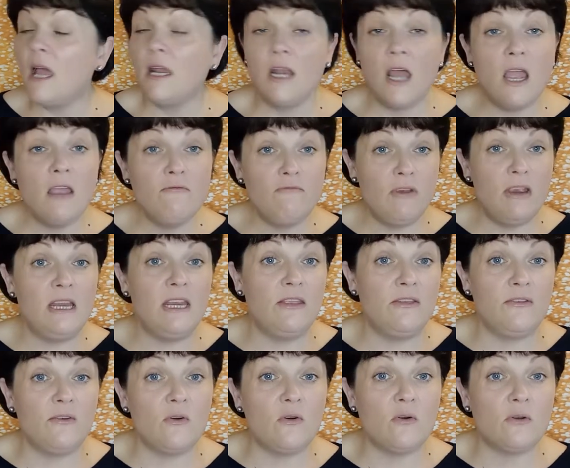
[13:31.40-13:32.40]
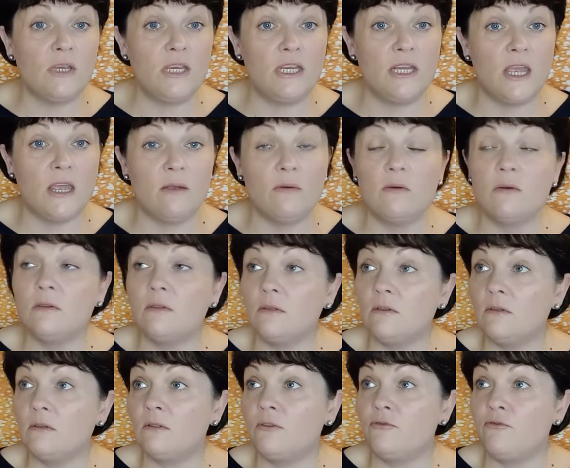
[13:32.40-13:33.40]
And I really thought, you know,
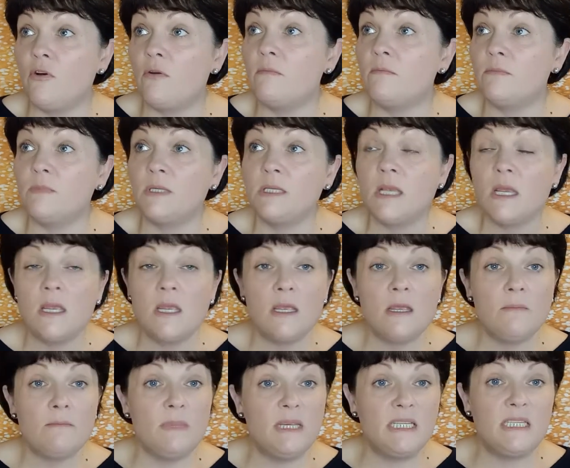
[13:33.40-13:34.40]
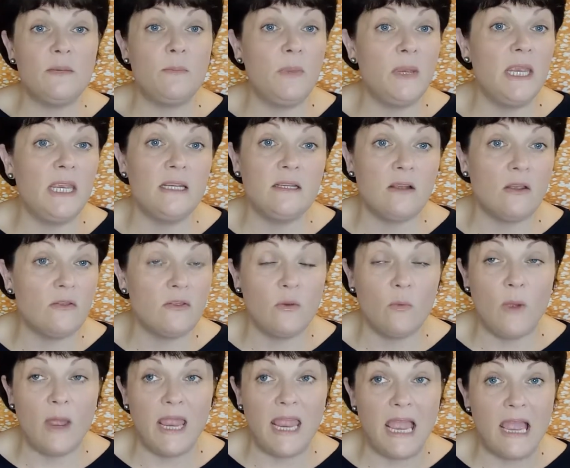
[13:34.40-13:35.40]
crumbs, Mr. P's on
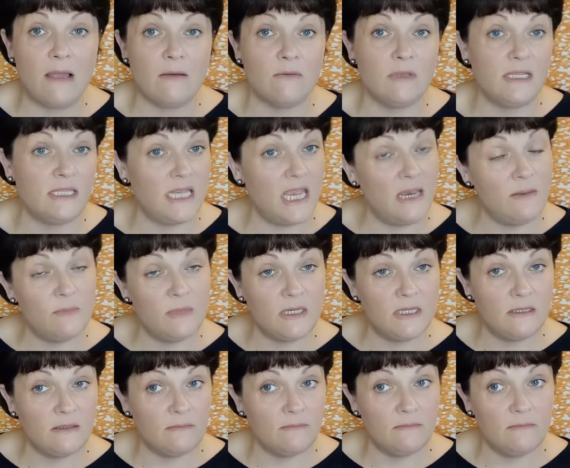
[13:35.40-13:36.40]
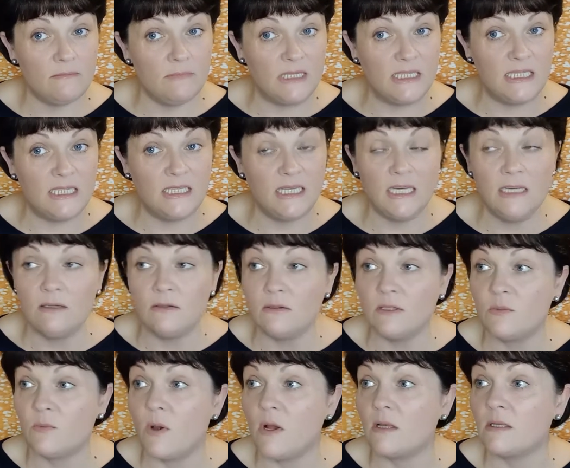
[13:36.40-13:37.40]
the way out, the same as Mr.
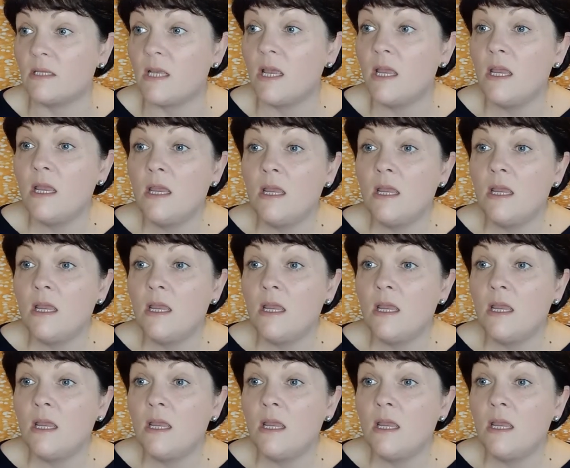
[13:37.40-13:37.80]
Tinkles was.